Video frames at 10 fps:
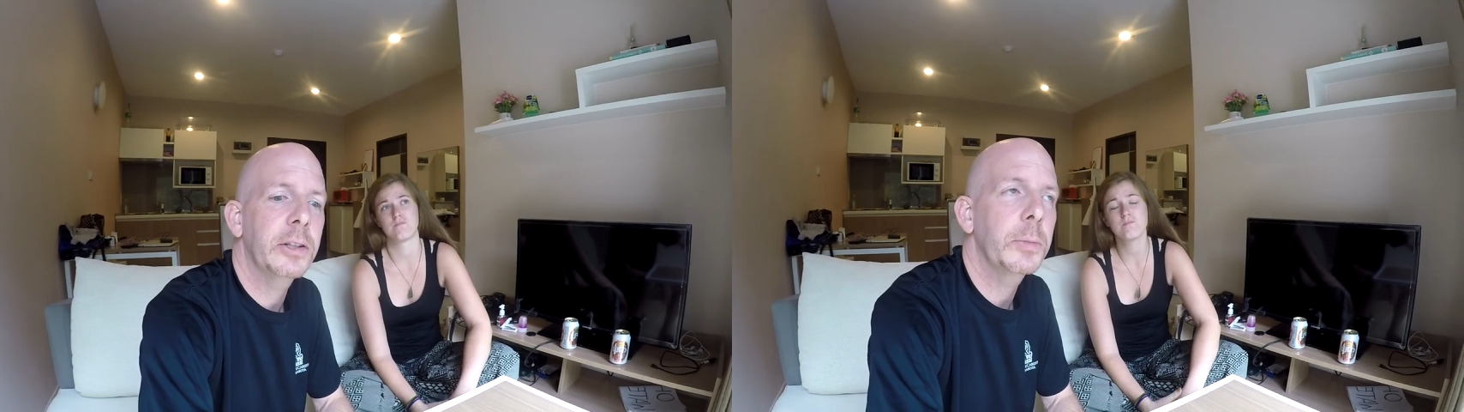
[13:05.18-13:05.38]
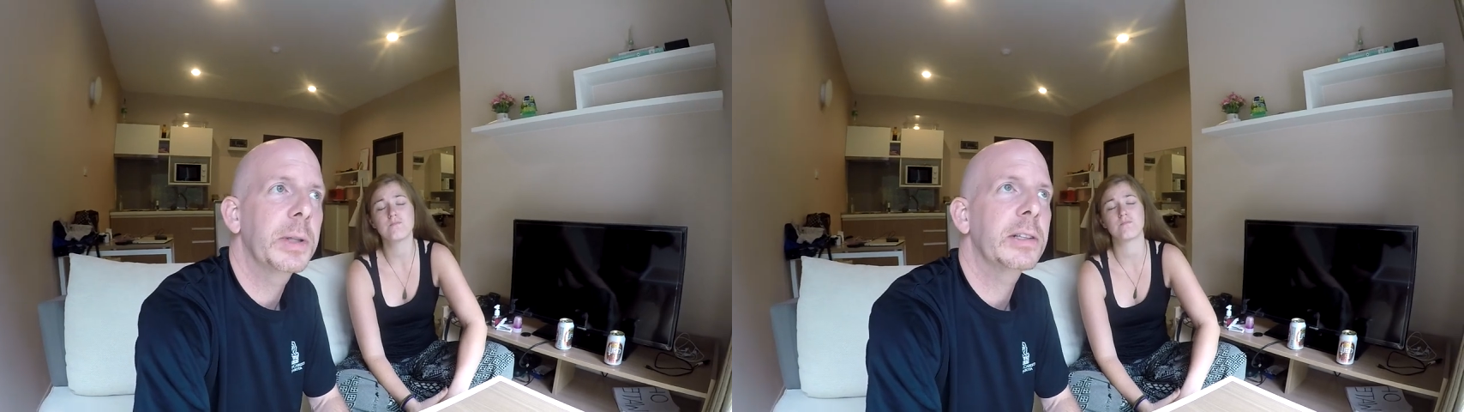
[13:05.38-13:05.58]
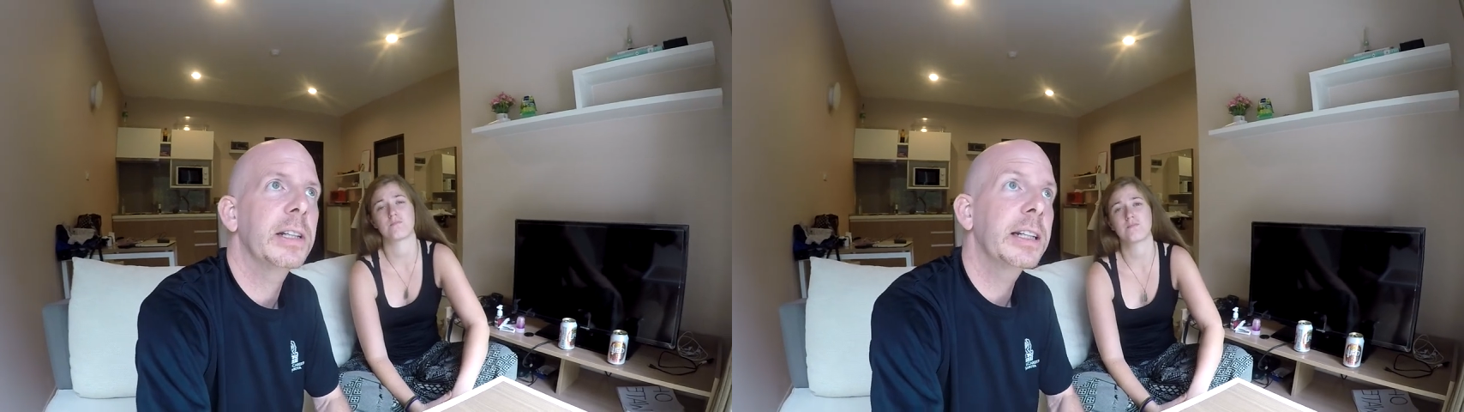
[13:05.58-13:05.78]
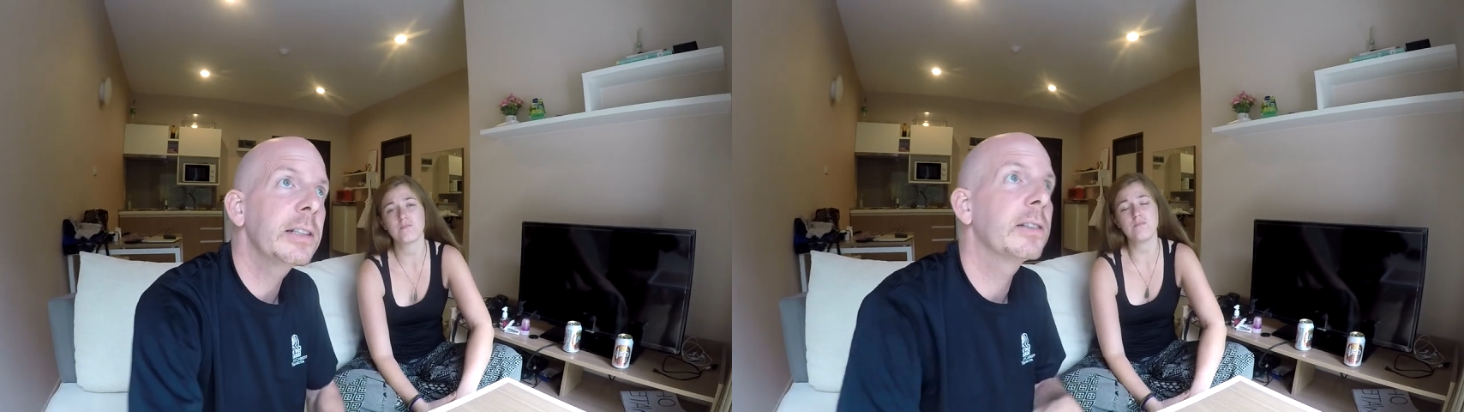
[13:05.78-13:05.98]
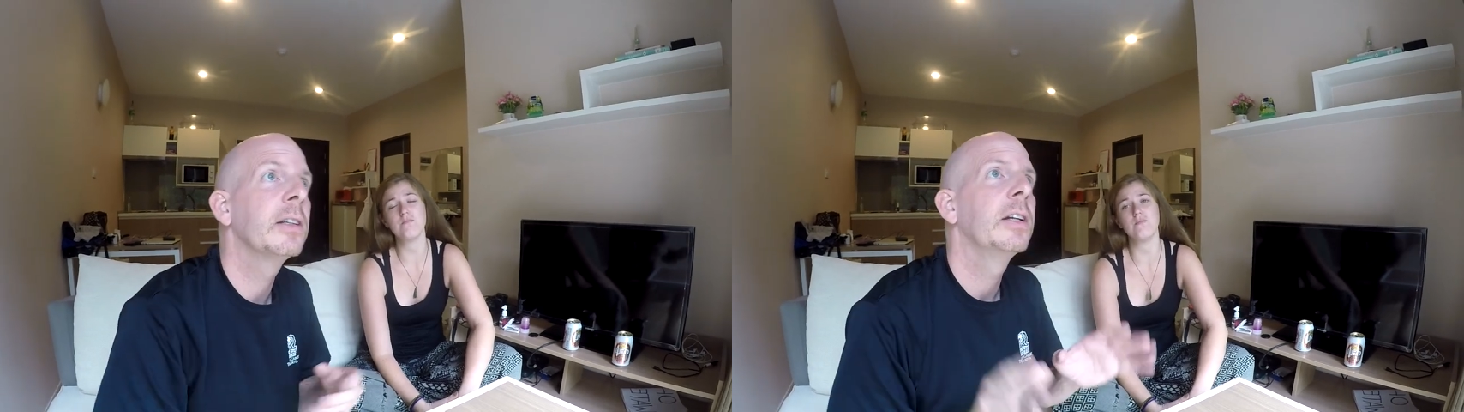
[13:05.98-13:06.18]
Speaker 1: do, because
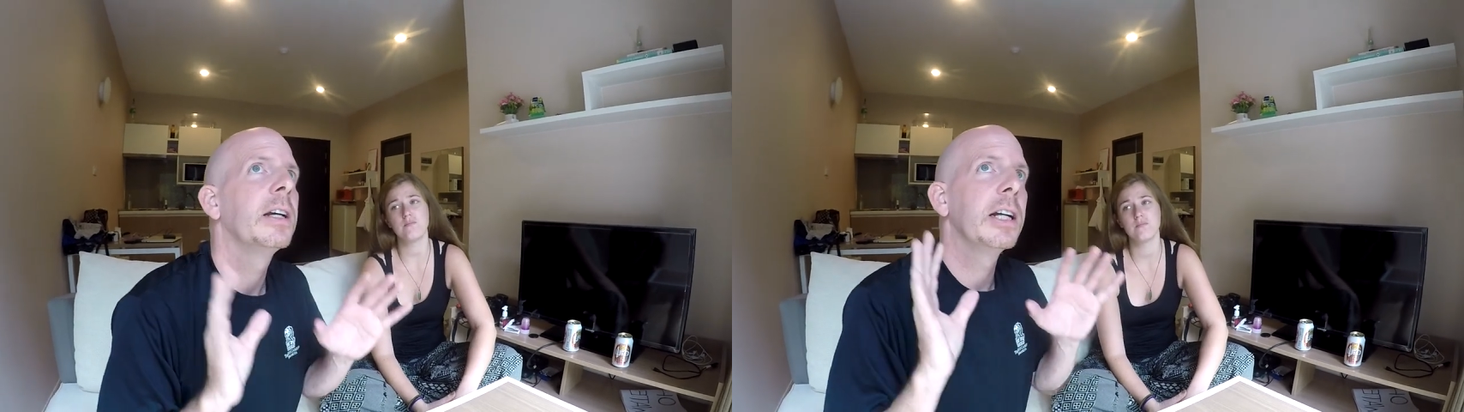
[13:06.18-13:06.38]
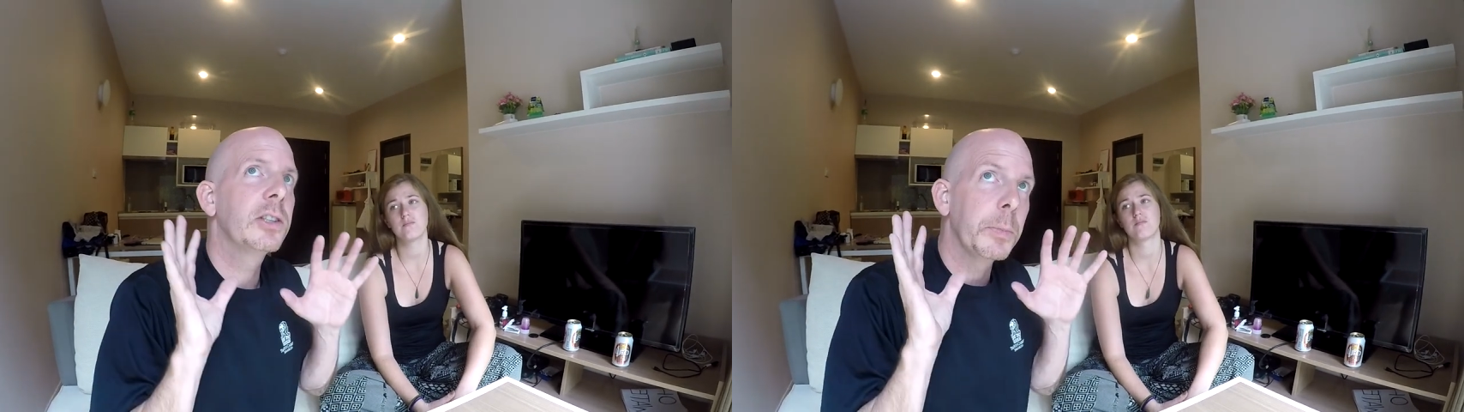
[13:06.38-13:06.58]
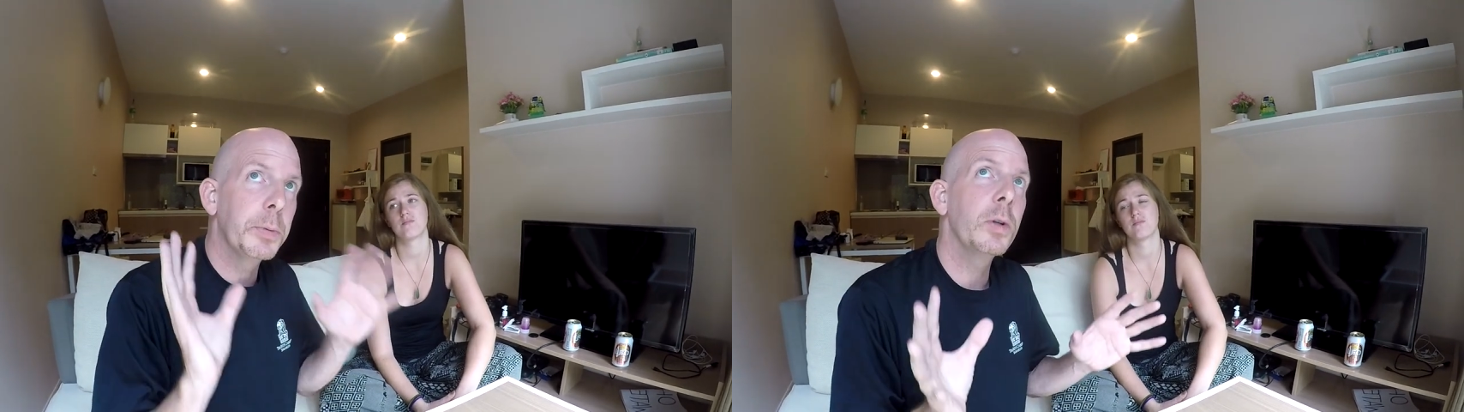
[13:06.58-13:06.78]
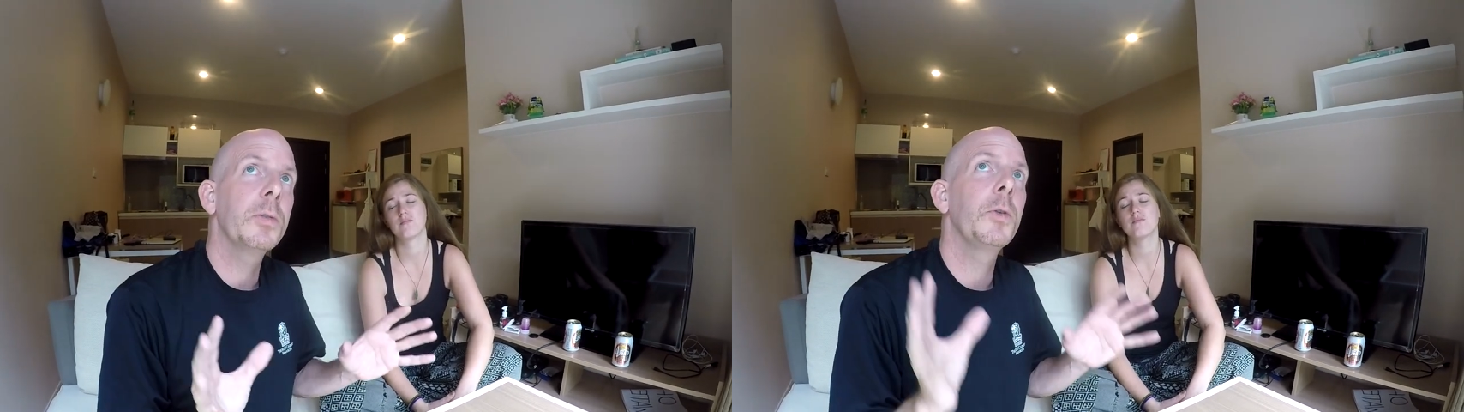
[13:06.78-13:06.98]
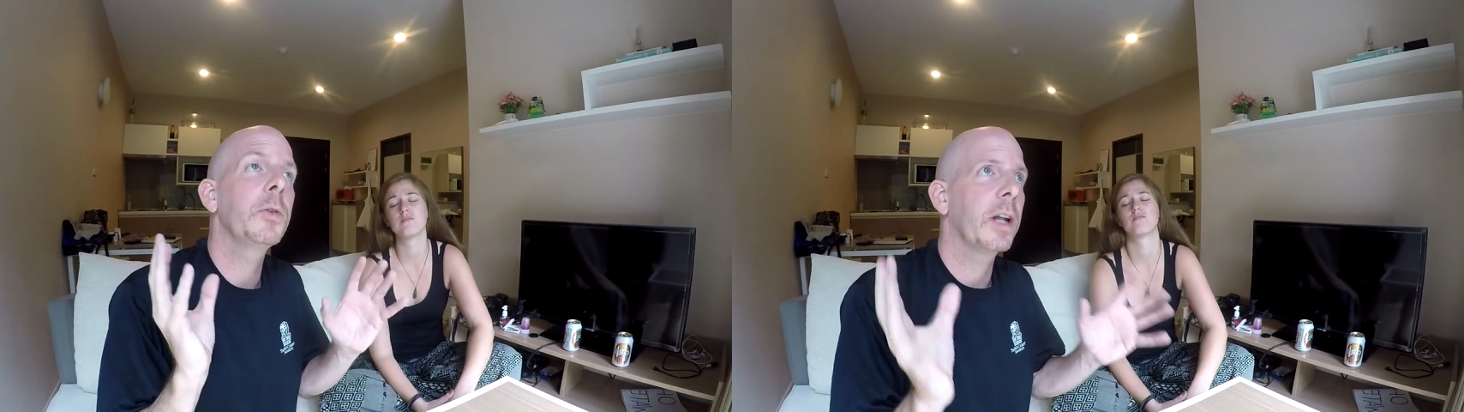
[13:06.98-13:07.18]
it's a
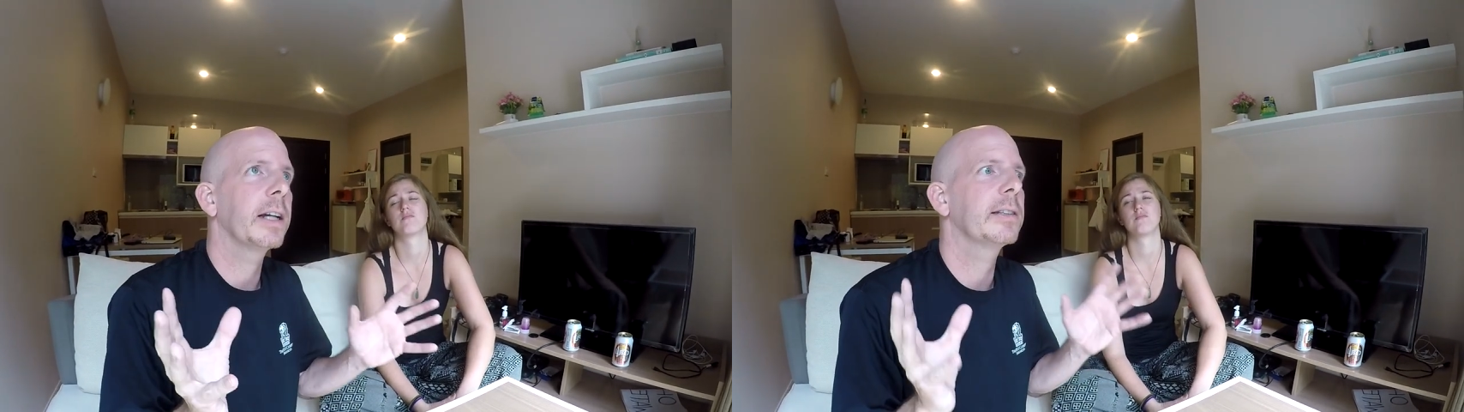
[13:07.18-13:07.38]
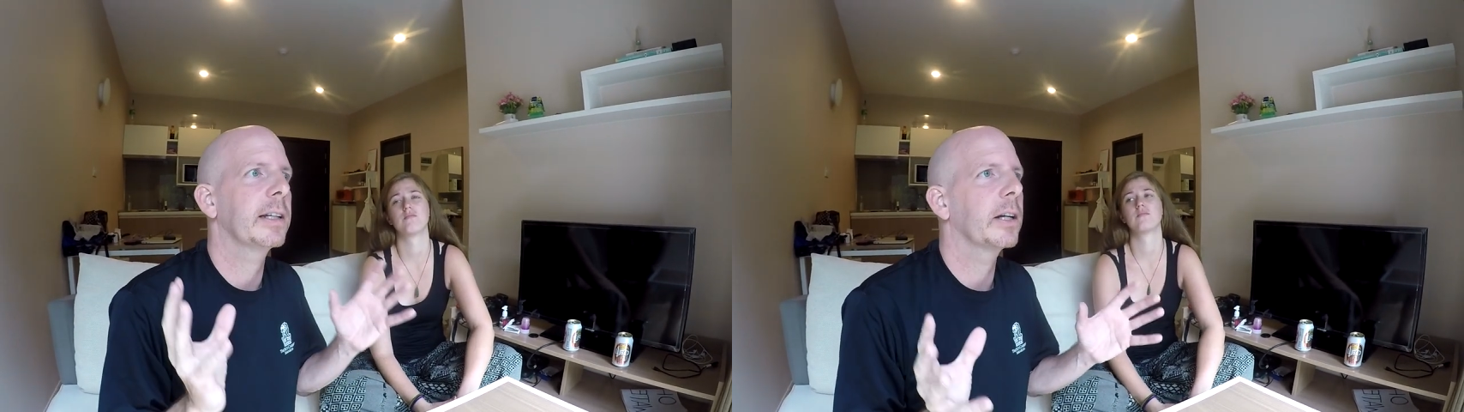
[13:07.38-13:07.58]
beautiful, nice